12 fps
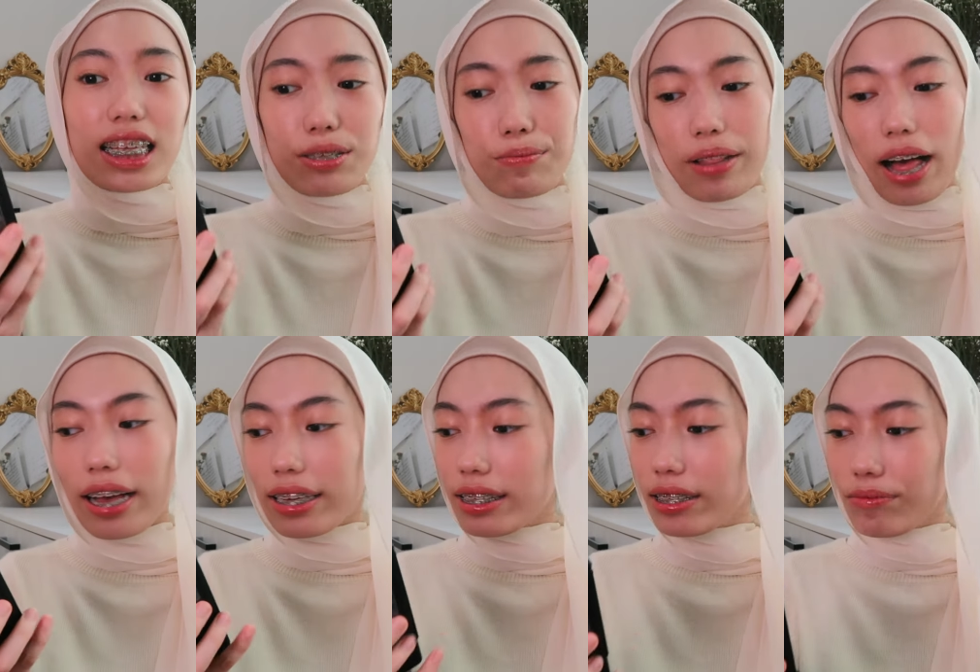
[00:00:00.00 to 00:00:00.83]
It's
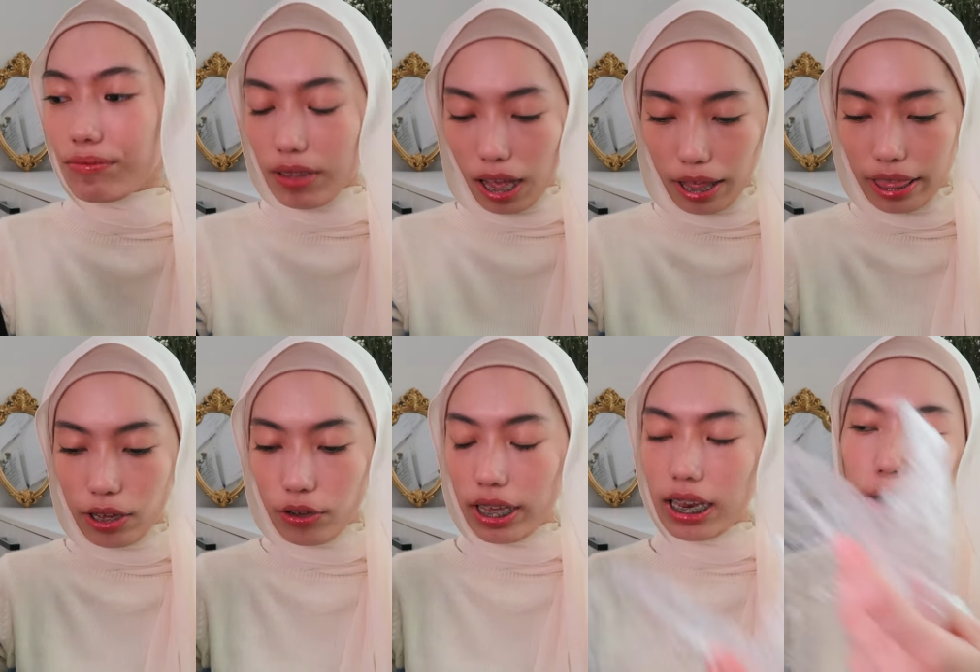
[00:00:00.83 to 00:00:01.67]
black, I
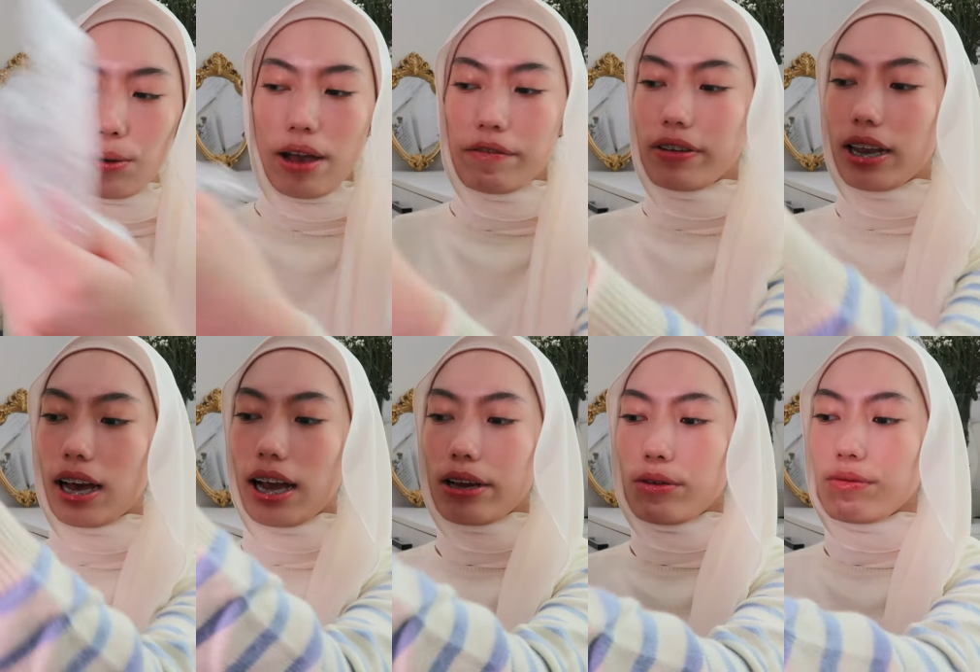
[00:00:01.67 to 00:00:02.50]
think. Okay, la, whatever.
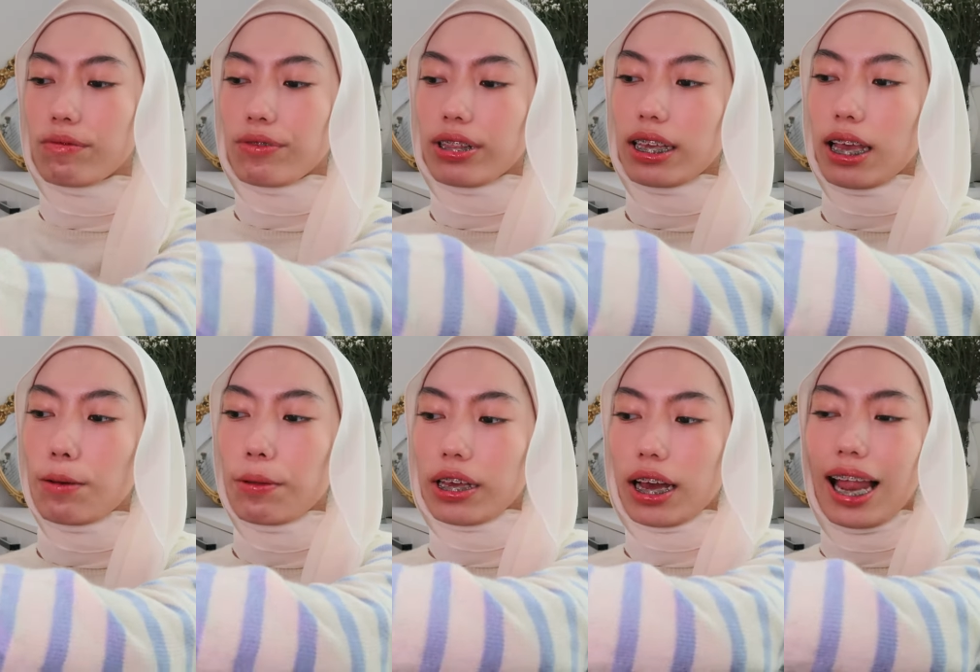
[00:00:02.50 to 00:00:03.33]
La. I don't really
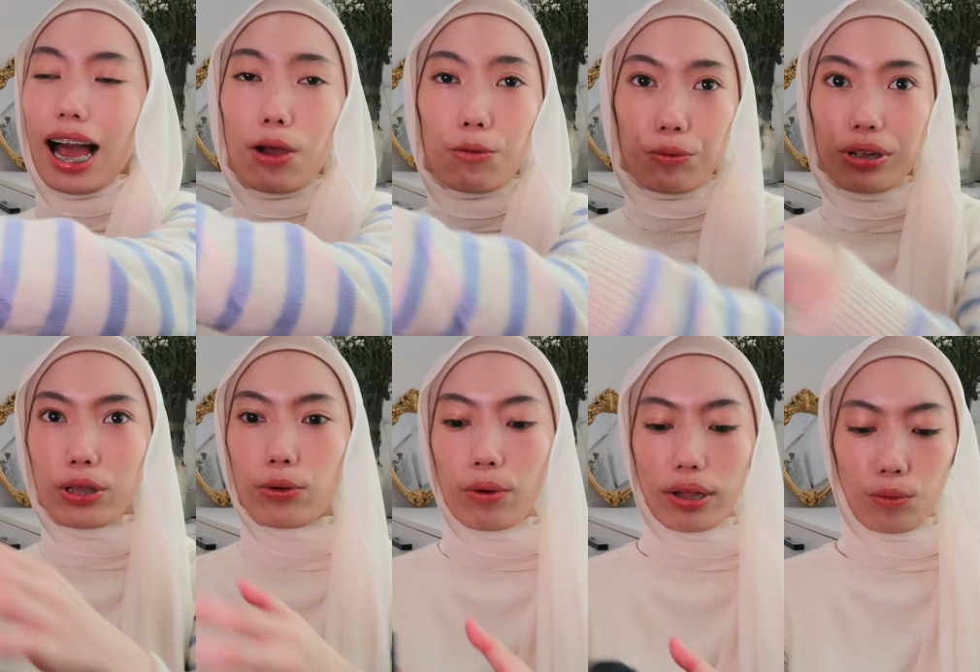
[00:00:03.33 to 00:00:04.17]
care because I
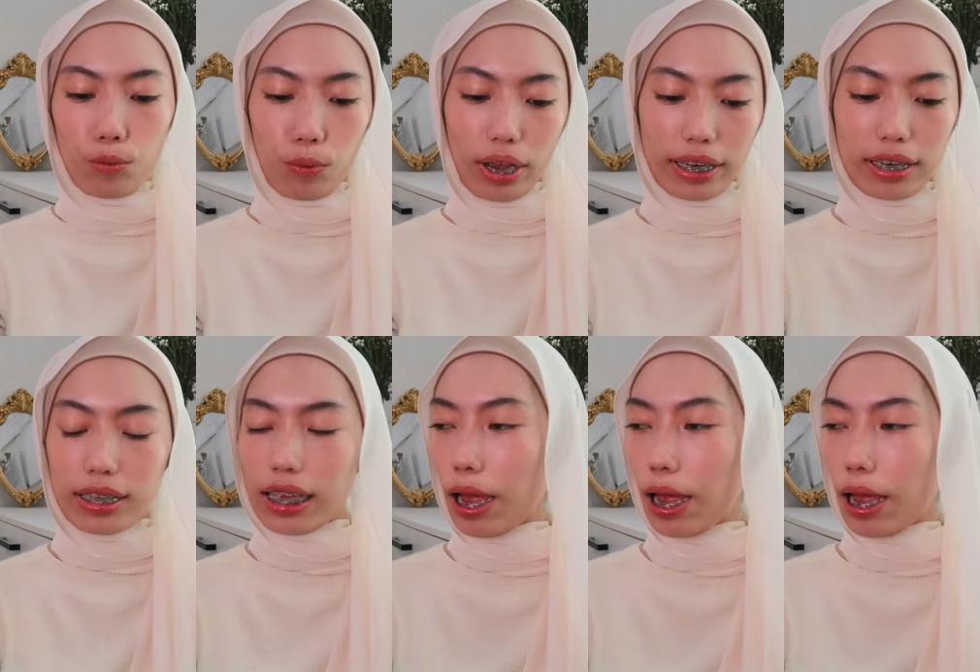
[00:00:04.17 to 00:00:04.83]
really want white.